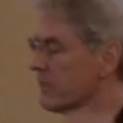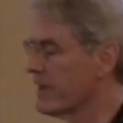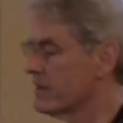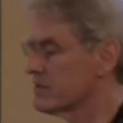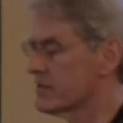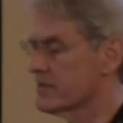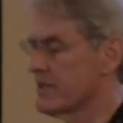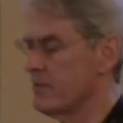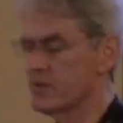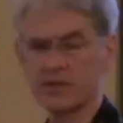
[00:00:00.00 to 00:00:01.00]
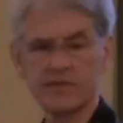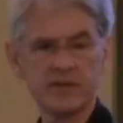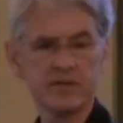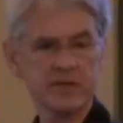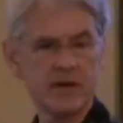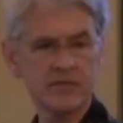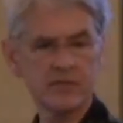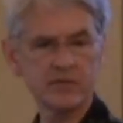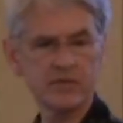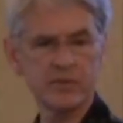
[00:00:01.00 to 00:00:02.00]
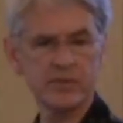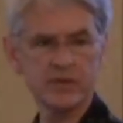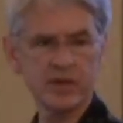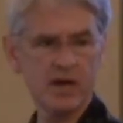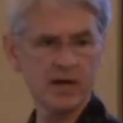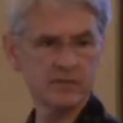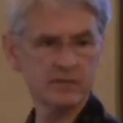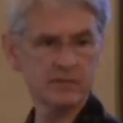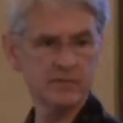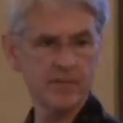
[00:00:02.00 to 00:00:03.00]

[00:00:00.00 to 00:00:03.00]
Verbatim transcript: of Rand's statements are philosophical and which are not?